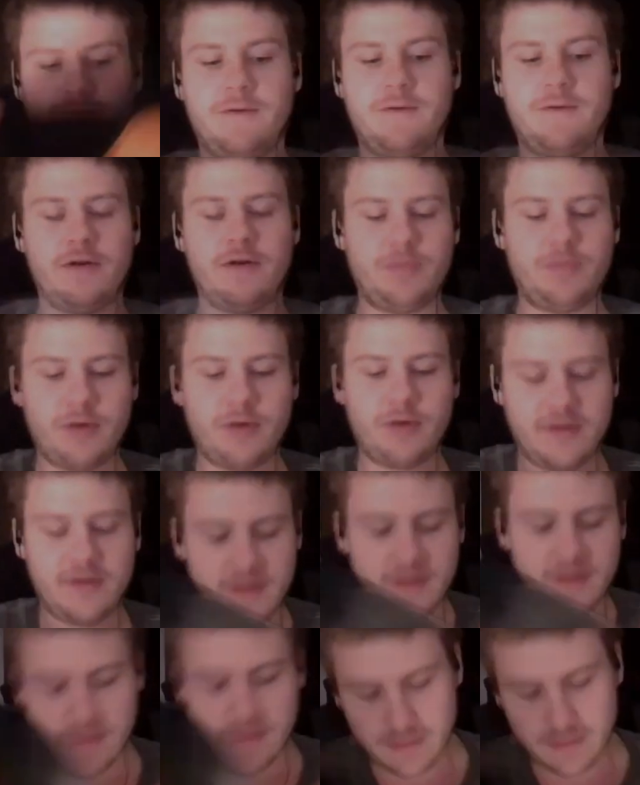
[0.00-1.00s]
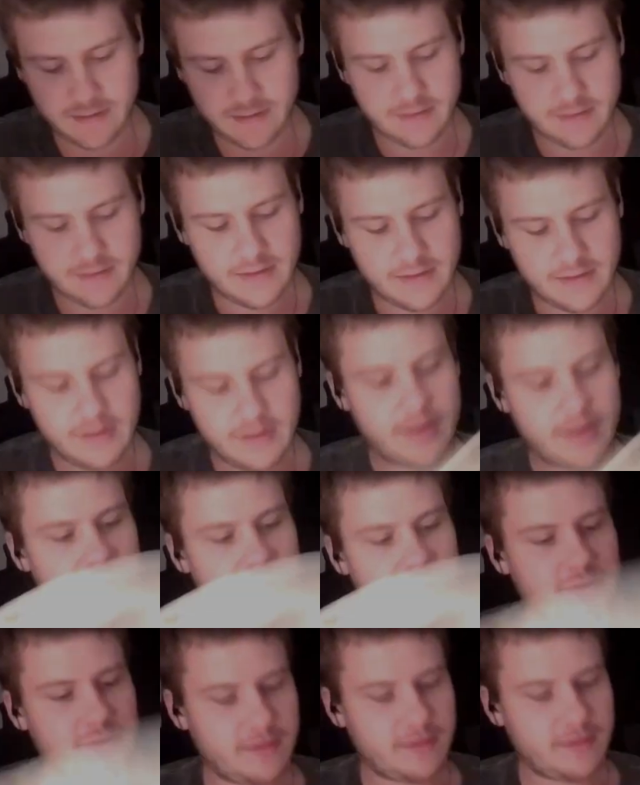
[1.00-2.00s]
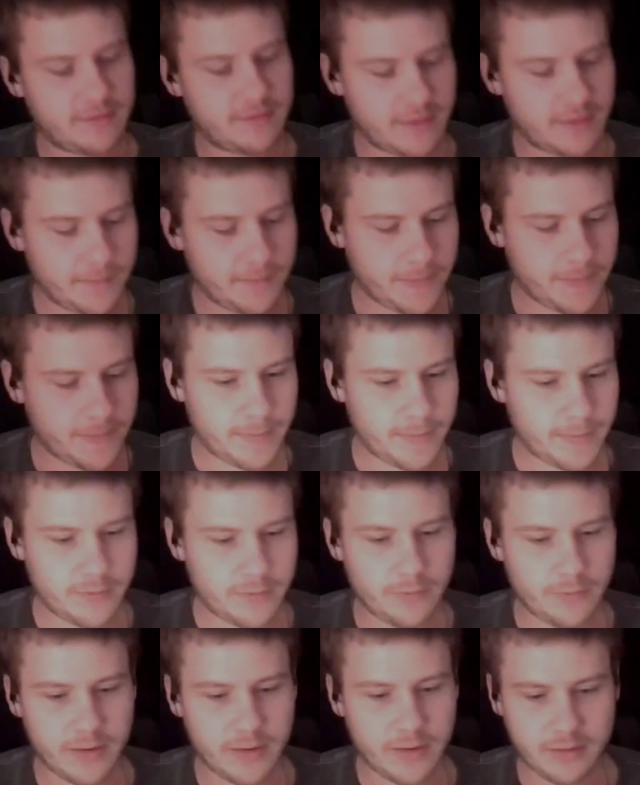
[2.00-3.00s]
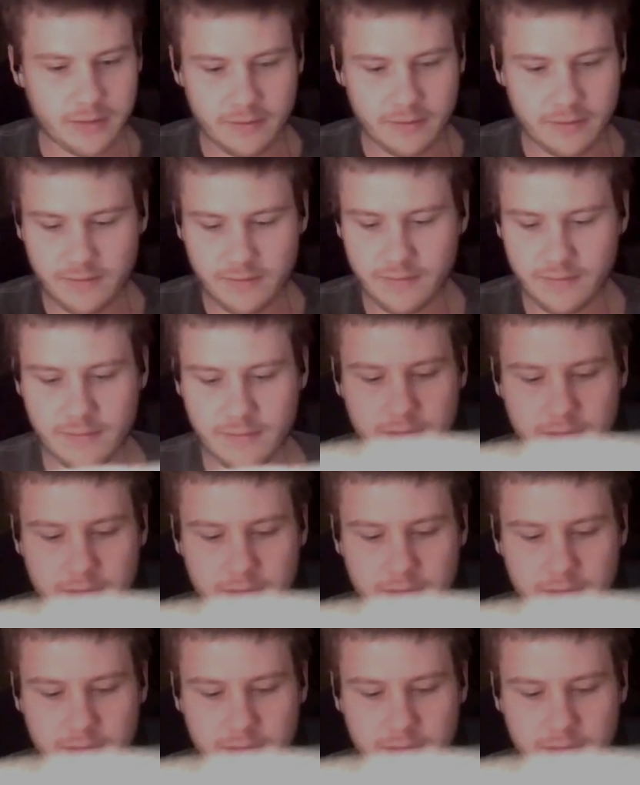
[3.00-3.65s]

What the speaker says: first pressing. There's some records,